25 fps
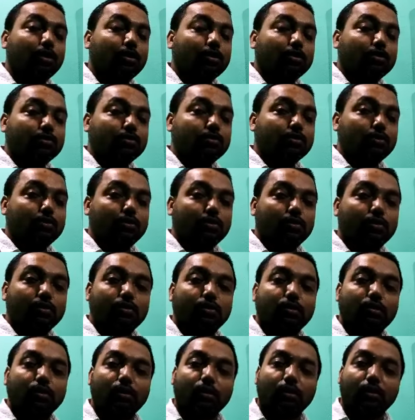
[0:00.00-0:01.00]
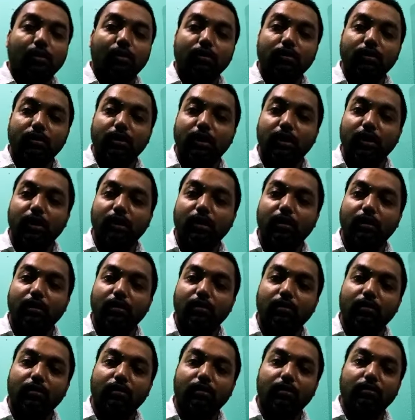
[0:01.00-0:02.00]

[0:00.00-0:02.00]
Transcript: So the